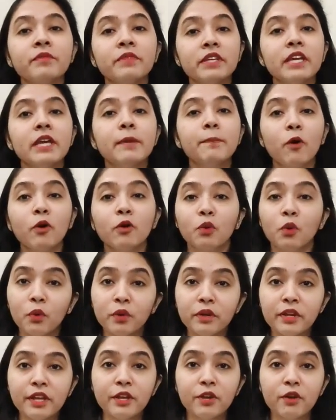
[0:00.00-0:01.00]
keep on
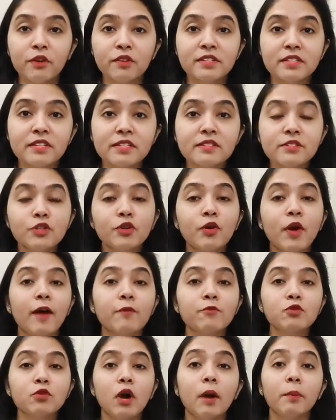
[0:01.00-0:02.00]
honing your skills. You
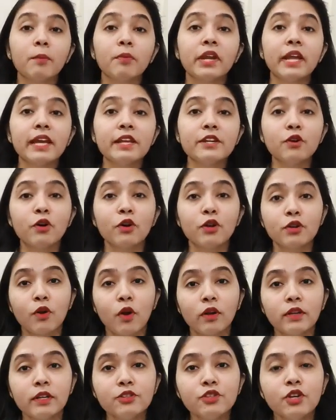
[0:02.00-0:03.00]
have to upgrade your
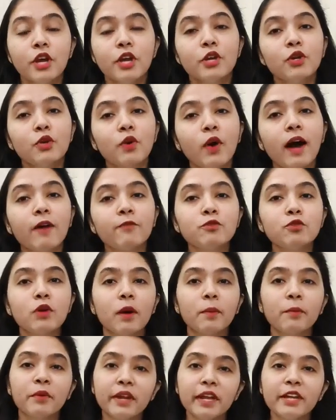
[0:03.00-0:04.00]
knowledge. You have to
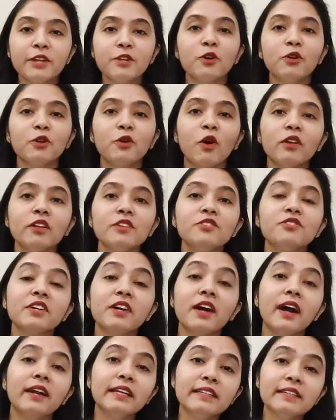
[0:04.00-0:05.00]
upgrade your knowledge
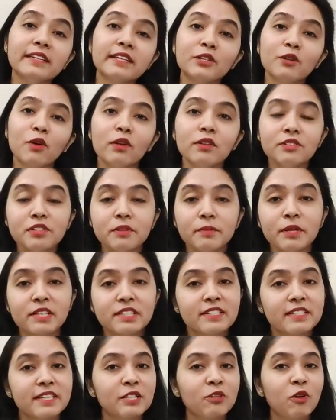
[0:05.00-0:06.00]
regarding technology,
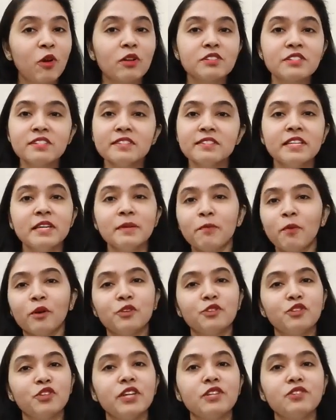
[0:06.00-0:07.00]
because technologies keep
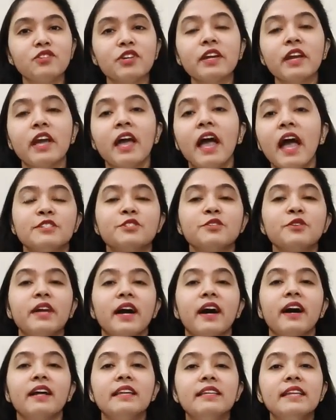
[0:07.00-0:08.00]
on changing. So
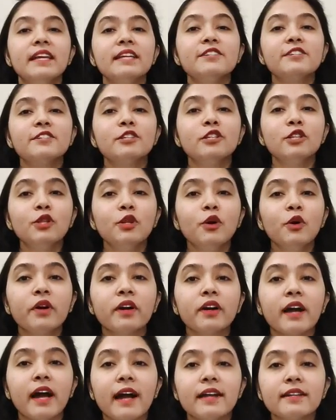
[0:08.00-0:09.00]
yeah, let's
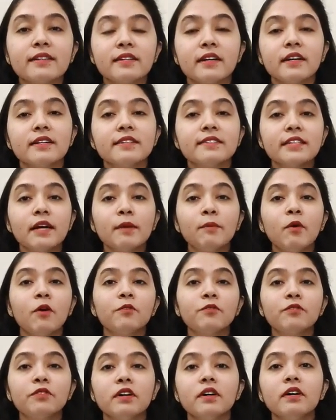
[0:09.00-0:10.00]
look at some
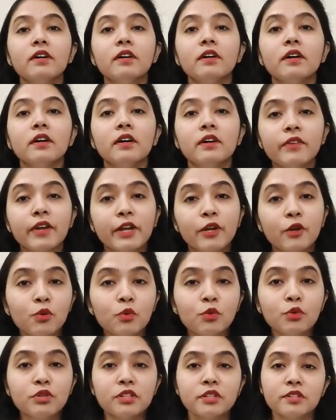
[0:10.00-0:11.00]
of the
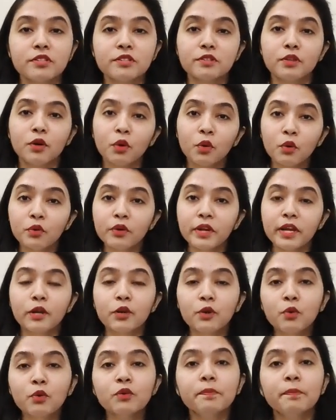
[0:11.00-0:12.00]
recruiters who
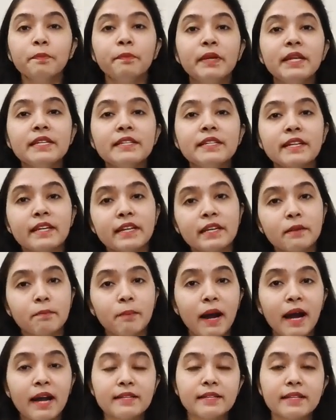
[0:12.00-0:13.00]
recruit BTech in
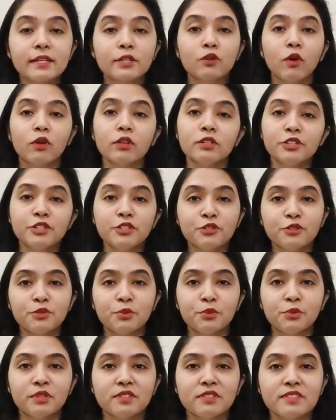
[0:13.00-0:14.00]
biotechnology
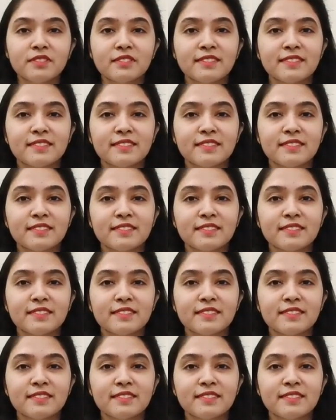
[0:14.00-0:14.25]
students.